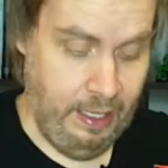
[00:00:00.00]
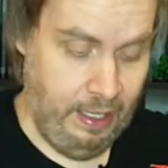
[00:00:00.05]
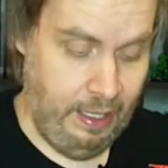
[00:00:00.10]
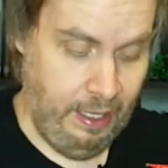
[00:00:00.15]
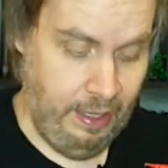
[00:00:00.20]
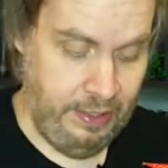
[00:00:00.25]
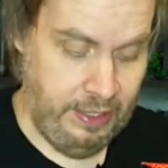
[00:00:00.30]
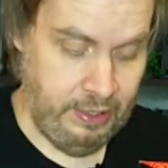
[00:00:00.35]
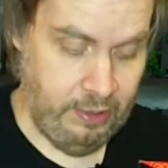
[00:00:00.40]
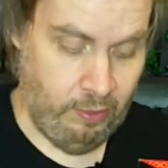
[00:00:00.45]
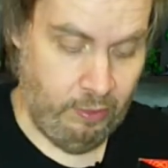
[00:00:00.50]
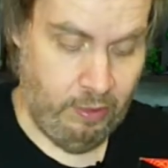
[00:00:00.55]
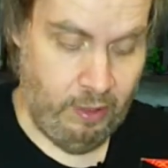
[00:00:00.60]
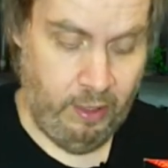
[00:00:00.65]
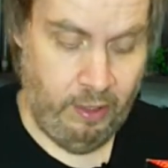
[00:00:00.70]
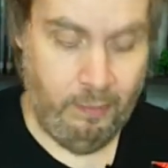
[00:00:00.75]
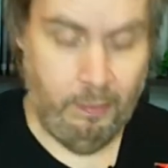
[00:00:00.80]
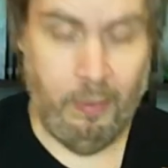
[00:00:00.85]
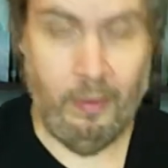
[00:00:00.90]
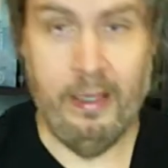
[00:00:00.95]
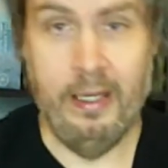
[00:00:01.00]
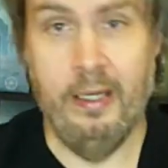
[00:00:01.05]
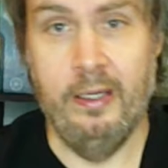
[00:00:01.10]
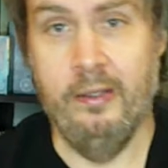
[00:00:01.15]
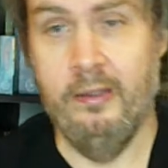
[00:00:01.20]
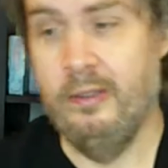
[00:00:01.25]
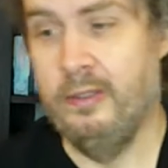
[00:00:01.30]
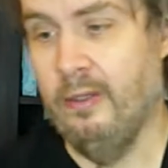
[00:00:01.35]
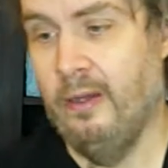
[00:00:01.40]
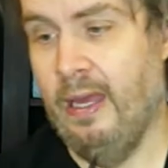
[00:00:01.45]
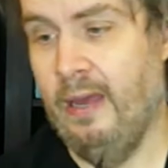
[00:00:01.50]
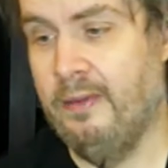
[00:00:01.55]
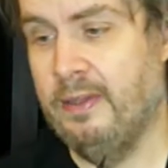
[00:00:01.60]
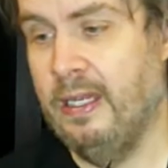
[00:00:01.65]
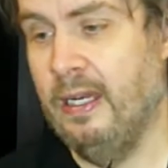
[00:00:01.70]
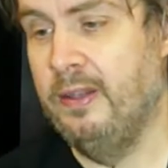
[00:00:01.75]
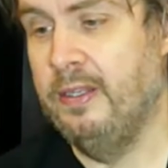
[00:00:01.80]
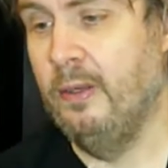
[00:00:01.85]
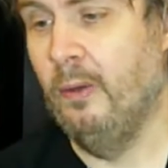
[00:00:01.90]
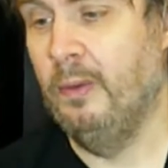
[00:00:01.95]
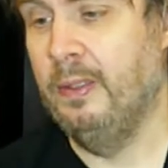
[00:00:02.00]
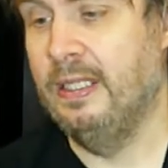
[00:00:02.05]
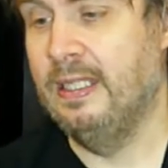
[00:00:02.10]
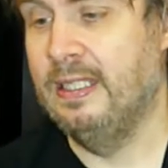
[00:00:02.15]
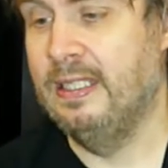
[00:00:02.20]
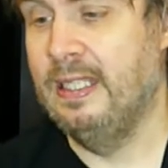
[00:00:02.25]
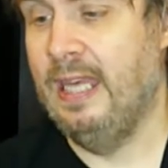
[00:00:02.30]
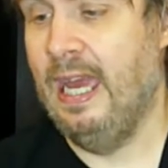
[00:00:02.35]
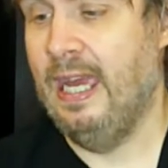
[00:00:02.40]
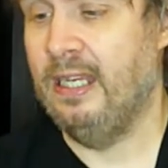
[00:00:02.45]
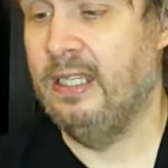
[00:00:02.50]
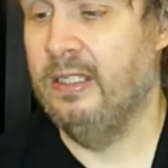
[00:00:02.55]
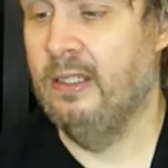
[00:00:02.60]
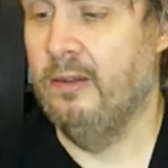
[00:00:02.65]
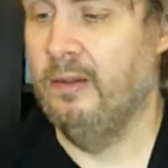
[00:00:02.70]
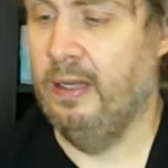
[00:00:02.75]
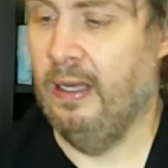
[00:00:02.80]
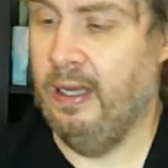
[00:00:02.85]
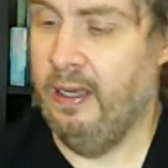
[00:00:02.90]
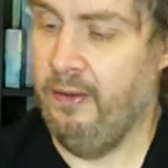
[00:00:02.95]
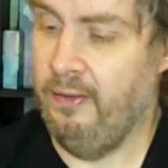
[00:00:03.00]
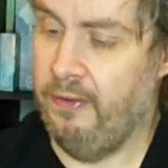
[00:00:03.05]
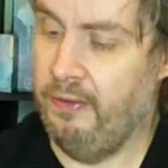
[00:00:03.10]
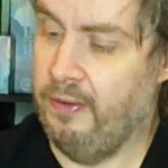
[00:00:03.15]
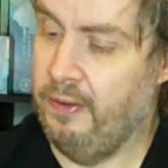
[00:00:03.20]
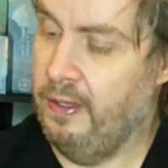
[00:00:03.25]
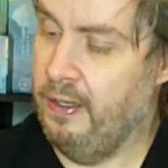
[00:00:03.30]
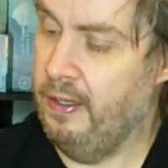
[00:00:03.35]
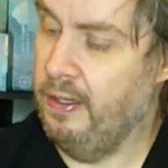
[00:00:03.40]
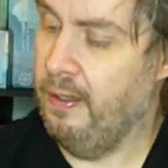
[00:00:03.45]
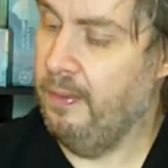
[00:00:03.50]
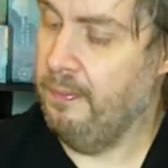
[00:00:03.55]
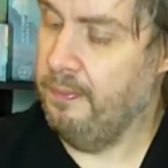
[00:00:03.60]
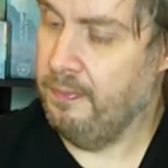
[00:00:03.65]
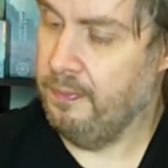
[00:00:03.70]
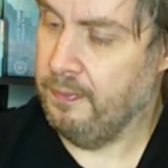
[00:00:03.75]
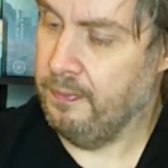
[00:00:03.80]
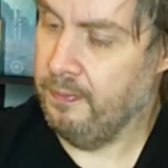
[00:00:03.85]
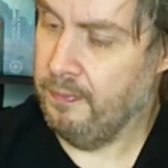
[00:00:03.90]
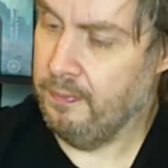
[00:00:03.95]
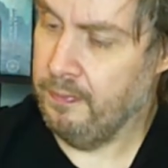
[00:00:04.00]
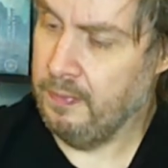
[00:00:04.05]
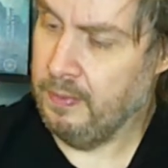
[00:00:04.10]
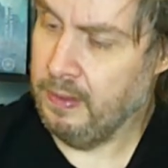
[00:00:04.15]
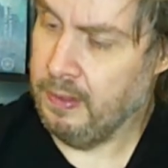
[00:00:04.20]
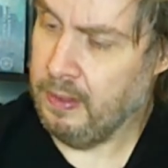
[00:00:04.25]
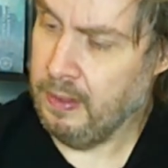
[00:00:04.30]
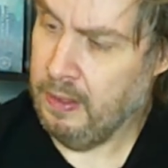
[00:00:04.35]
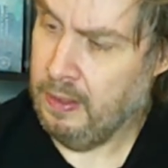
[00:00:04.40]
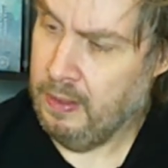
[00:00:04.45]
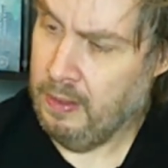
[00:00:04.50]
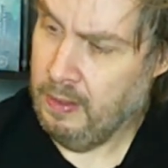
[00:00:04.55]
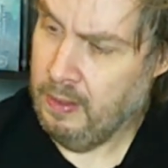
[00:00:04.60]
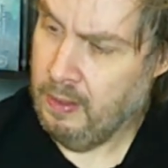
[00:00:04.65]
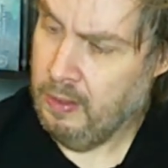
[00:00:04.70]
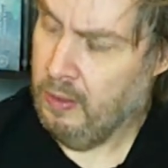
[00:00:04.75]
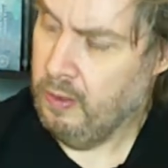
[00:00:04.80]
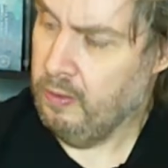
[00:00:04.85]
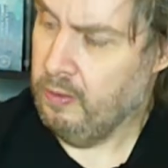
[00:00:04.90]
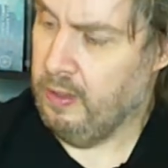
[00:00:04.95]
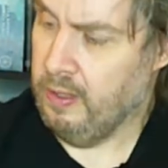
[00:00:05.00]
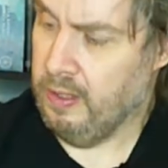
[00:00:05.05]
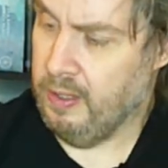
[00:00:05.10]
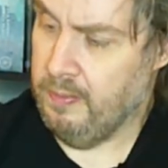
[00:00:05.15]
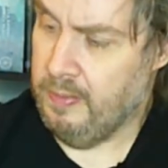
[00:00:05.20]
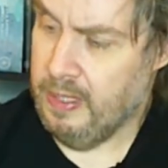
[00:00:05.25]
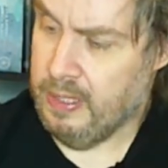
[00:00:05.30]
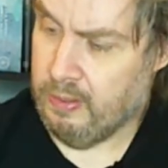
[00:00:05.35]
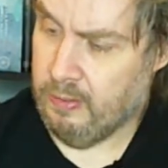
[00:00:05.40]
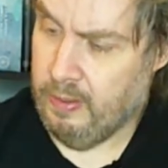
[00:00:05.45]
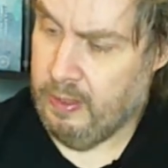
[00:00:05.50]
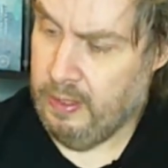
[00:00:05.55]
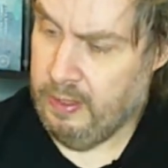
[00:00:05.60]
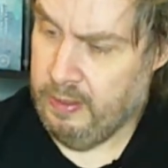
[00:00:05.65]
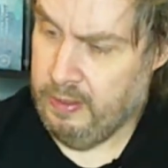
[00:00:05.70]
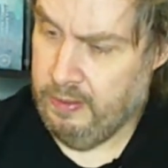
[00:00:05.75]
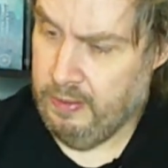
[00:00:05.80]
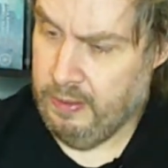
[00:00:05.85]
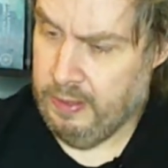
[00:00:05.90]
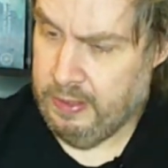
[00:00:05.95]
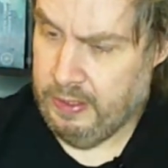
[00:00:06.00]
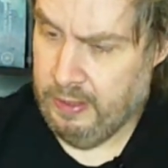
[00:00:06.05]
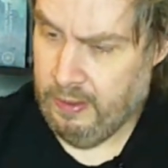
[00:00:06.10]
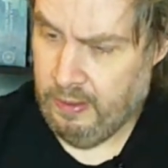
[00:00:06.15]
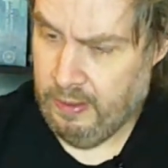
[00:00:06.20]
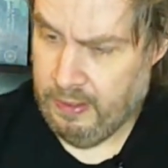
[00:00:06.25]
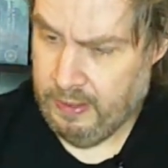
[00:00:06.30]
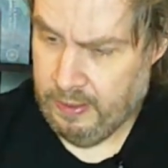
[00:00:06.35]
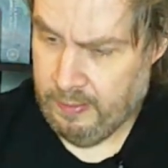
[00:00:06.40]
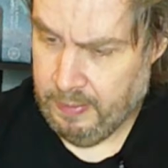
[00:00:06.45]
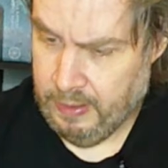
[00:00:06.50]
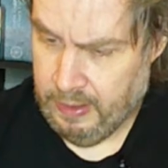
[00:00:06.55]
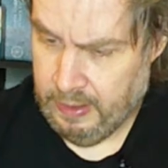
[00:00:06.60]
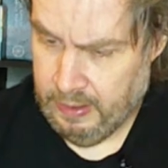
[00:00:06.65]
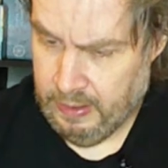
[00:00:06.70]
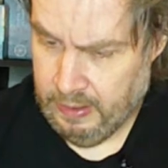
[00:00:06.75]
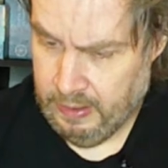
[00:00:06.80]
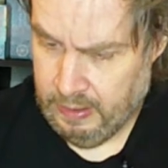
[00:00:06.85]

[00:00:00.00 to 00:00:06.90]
These are all brand new, so I have to get out the old X-Acto knife. I think the best way to do this here, I think I'm going to...